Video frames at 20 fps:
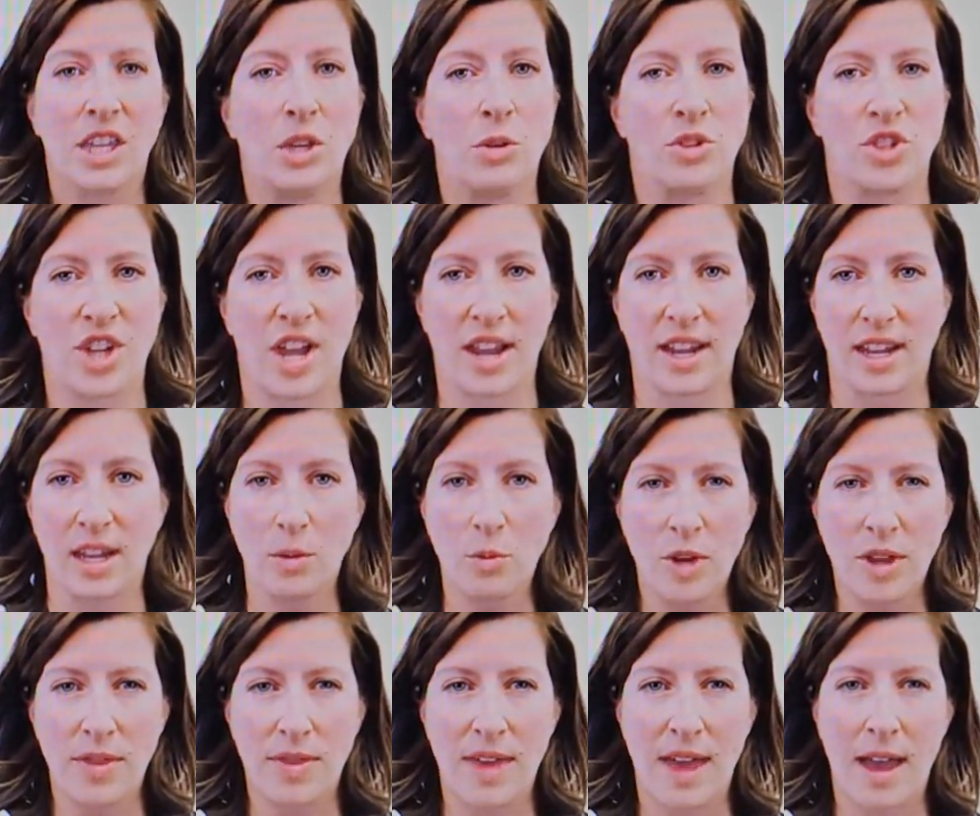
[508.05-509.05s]
You check in
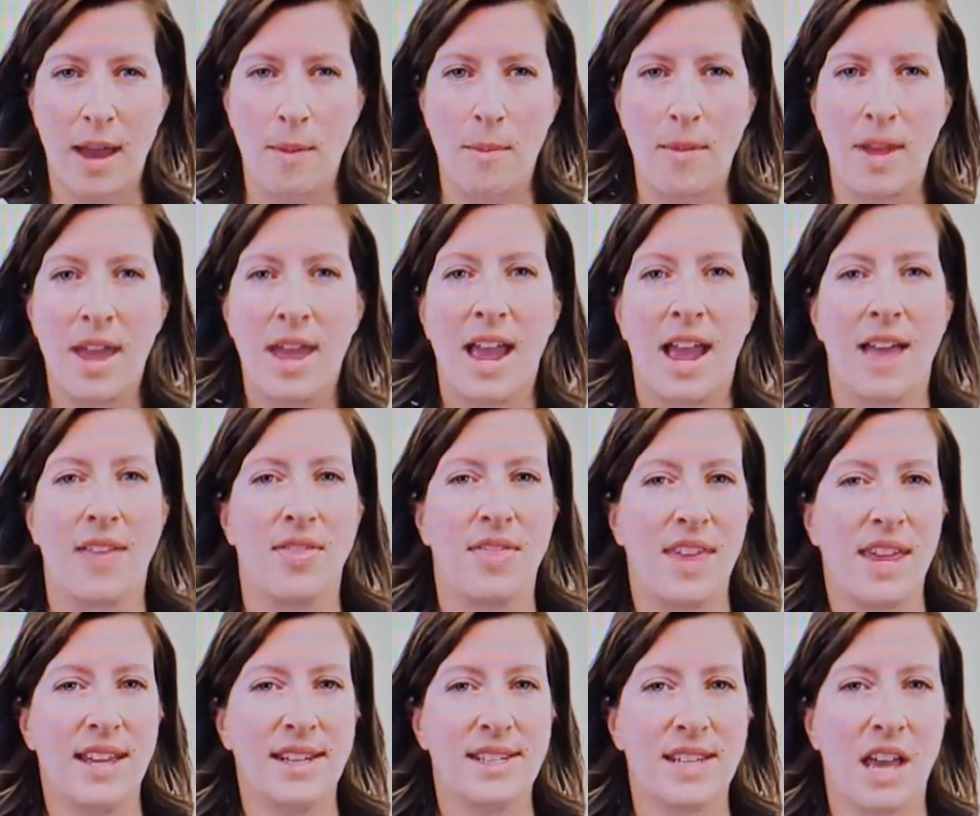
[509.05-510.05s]
with them and
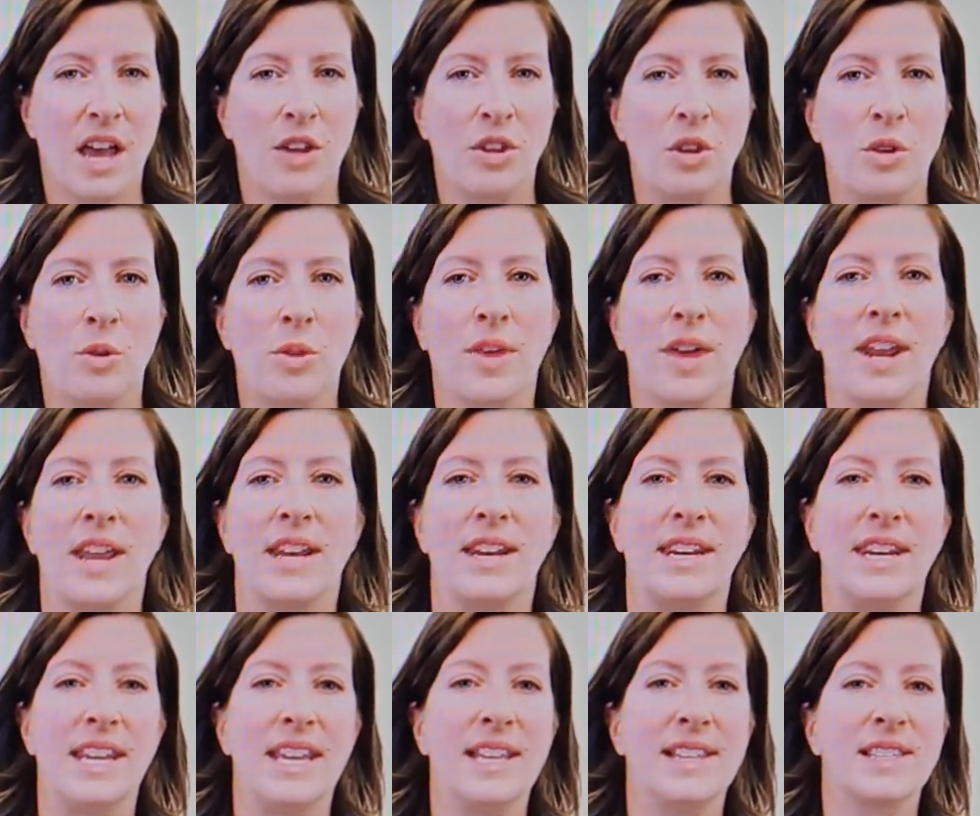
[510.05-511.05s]
they tell you that it
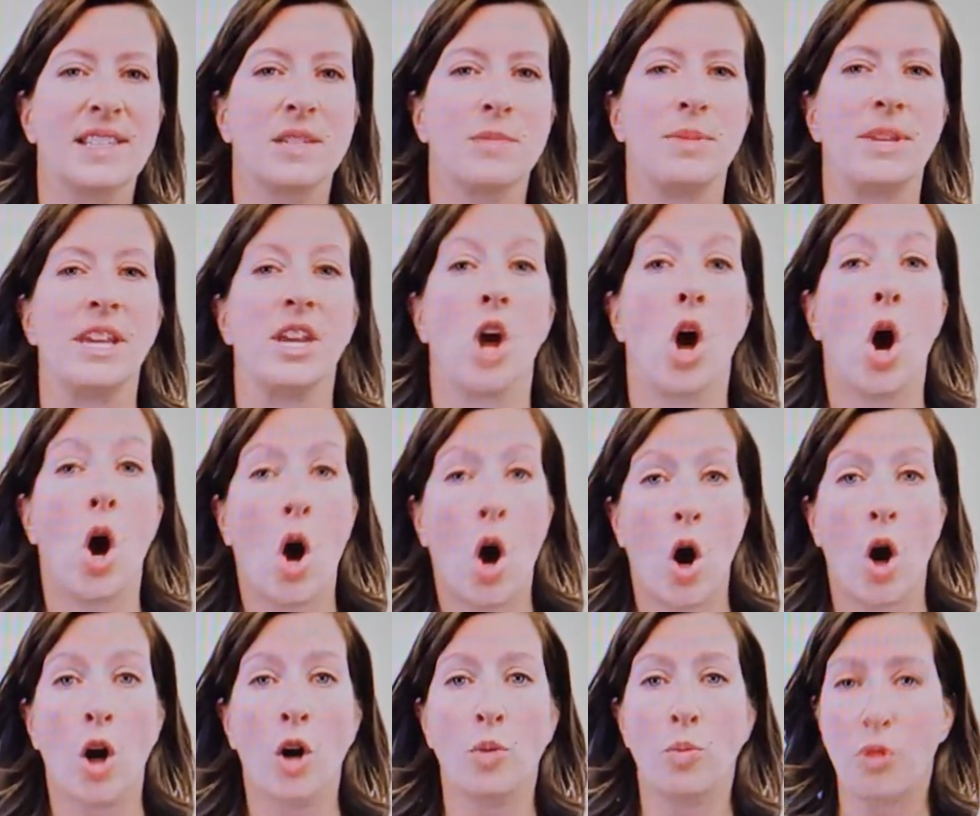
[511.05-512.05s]
needs to be
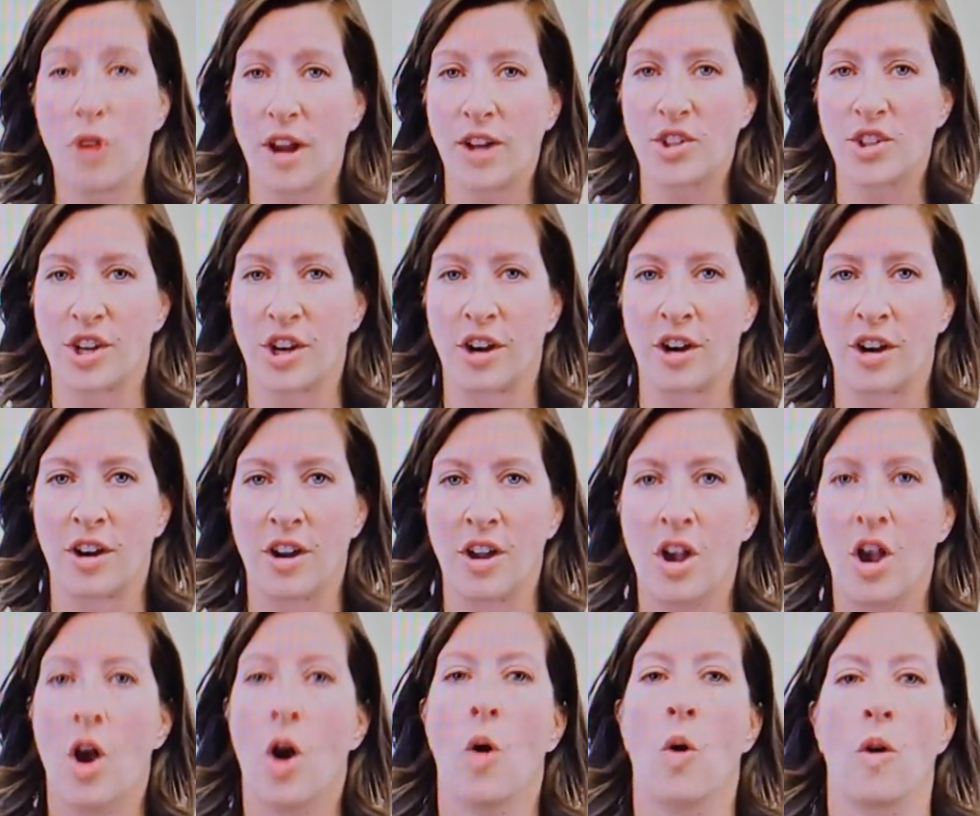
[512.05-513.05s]
hard pressure
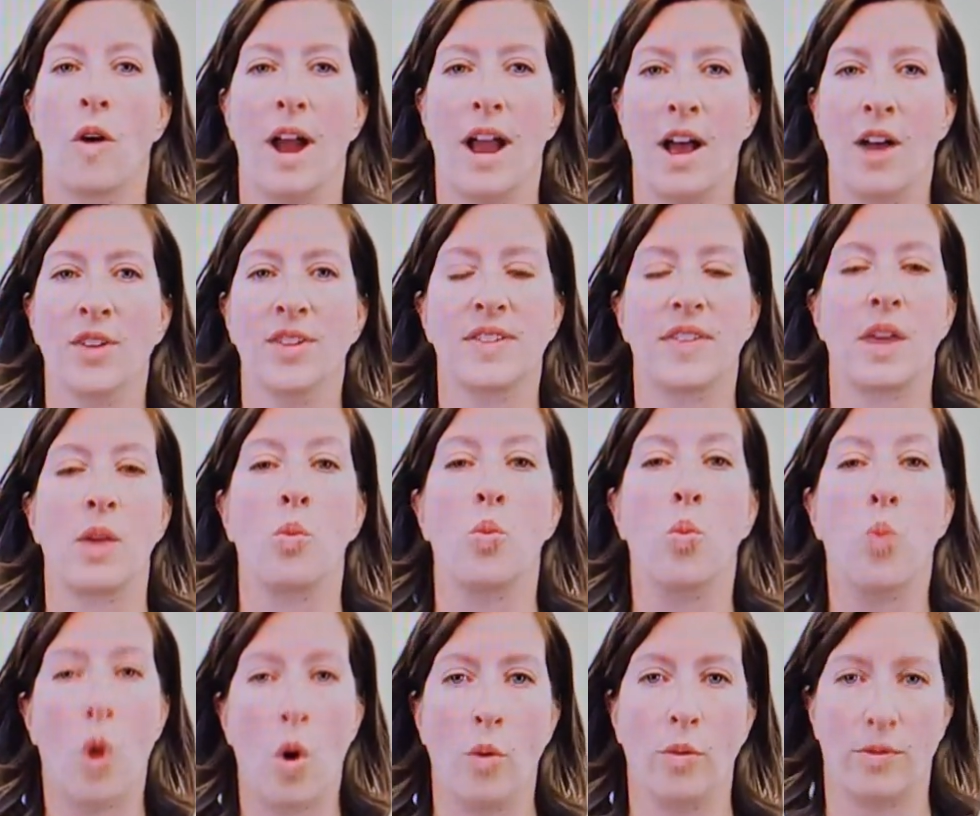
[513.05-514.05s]
or else they
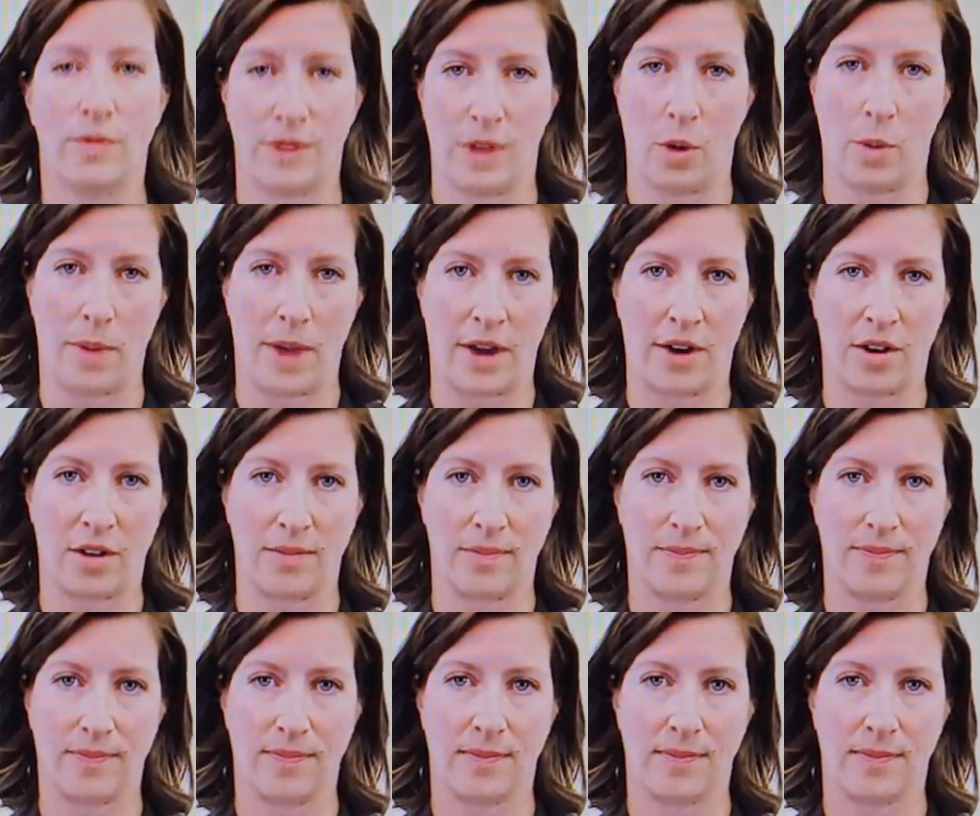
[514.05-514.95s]
won't feel better.